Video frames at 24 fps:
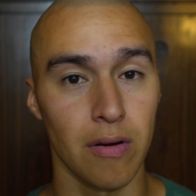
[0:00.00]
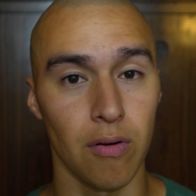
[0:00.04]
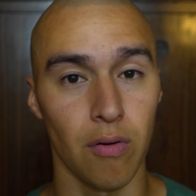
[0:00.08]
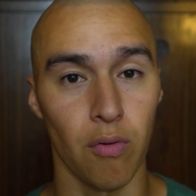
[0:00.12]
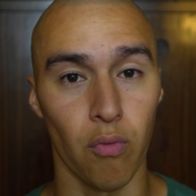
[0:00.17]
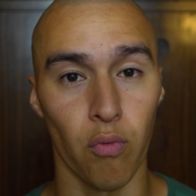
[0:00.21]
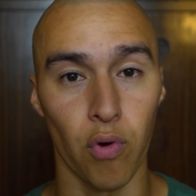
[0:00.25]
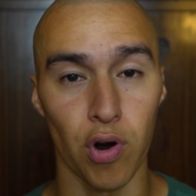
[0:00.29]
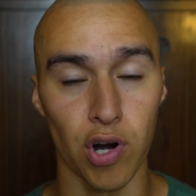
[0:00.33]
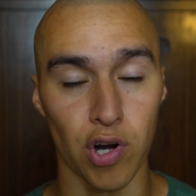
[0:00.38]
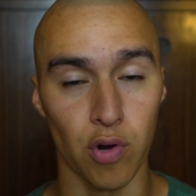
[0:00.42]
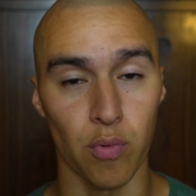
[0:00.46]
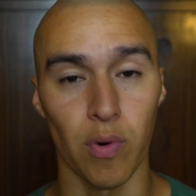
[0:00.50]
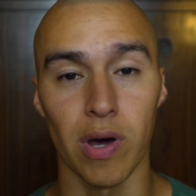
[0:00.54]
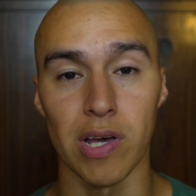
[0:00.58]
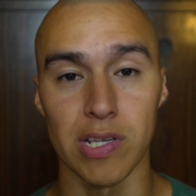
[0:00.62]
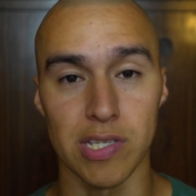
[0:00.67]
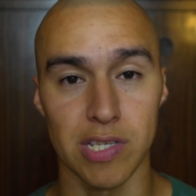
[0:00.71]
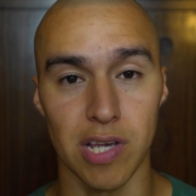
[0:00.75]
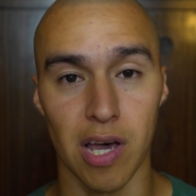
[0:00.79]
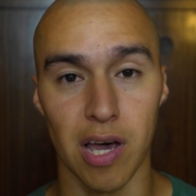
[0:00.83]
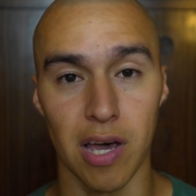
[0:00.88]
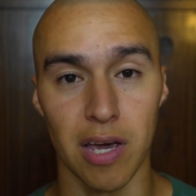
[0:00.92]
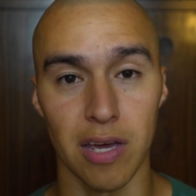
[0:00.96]
Where do I
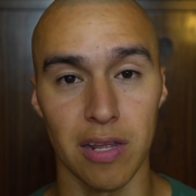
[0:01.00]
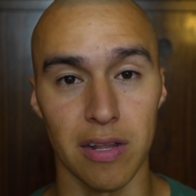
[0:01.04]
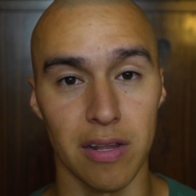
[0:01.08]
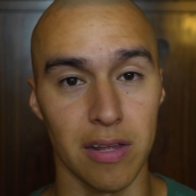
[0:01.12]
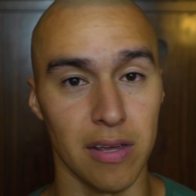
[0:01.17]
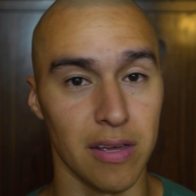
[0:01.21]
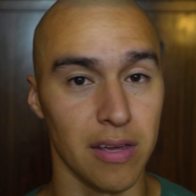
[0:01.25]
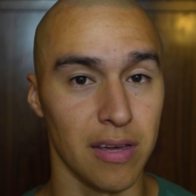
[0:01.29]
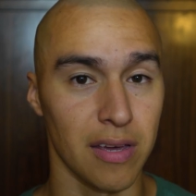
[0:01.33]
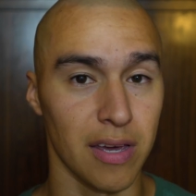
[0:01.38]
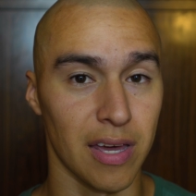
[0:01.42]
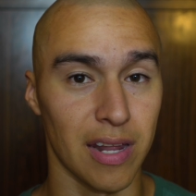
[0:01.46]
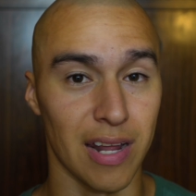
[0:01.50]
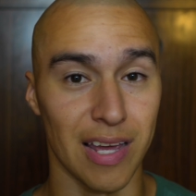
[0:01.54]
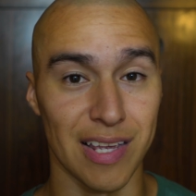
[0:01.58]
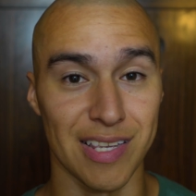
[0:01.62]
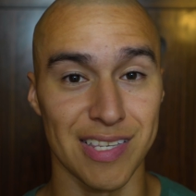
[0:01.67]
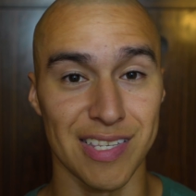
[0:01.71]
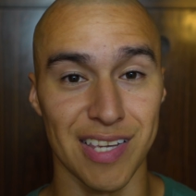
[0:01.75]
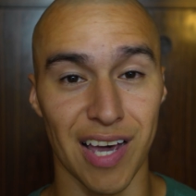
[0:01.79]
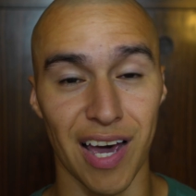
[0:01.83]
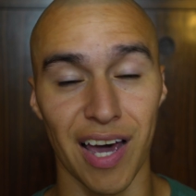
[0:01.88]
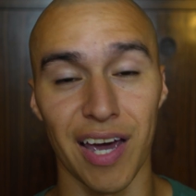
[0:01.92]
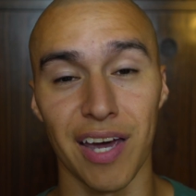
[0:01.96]
sign? And I
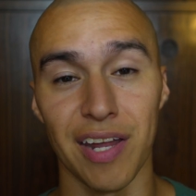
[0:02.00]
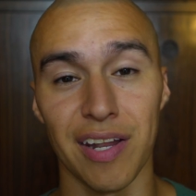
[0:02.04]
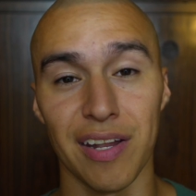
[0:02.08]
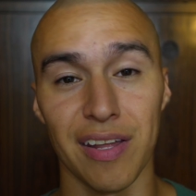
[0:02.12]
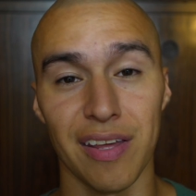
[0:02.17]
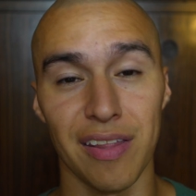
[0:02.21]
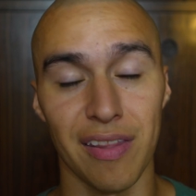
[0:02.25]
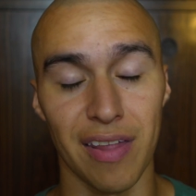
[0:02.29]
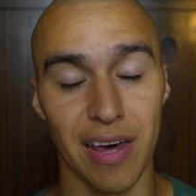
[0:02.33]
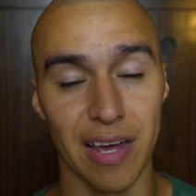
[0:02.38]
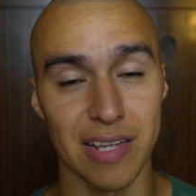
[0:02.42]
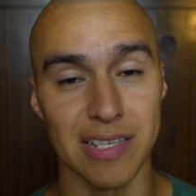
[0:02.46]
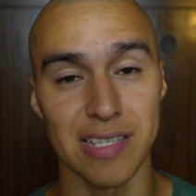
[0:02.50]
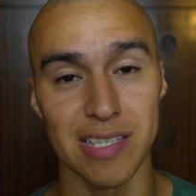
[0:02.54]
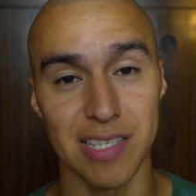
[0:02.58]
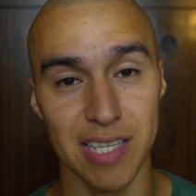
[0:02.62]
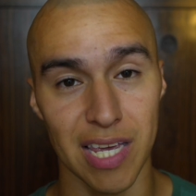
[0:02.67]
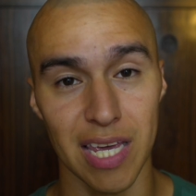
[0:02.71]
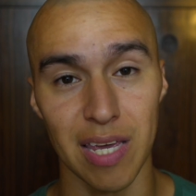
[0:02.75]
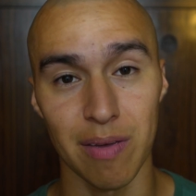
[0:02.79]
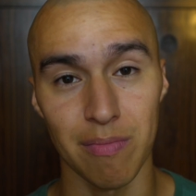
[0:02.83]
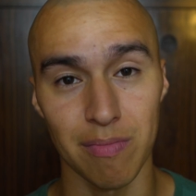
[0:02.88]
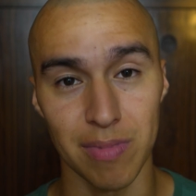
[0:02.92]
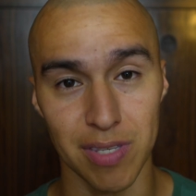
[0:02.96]
signed that
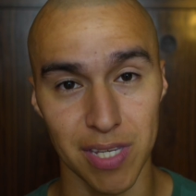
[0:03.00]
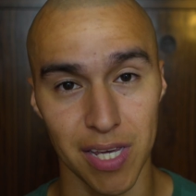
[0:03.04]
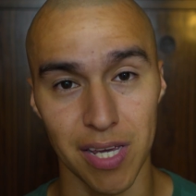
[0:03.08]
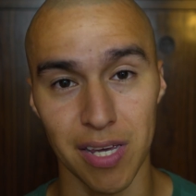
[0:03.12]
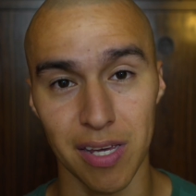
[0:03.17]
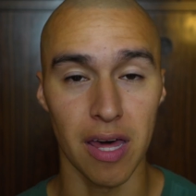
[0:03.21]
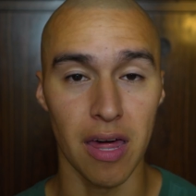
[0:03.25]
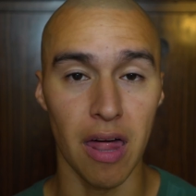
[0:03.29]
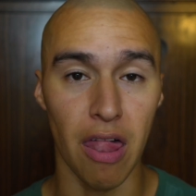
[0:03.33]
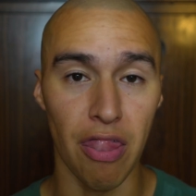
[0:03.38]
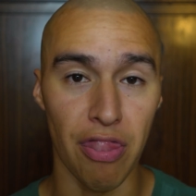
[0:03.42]
same day.